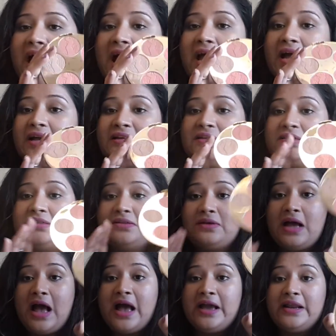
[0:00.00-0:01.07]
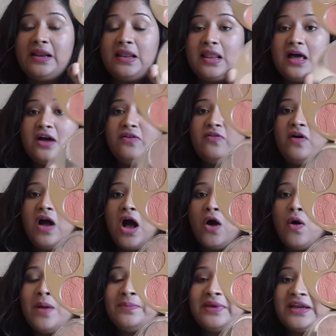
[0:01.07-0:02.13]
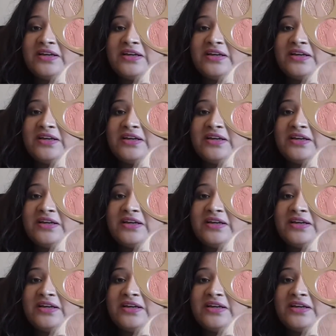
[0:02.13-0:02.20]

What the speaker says: And I love how I'm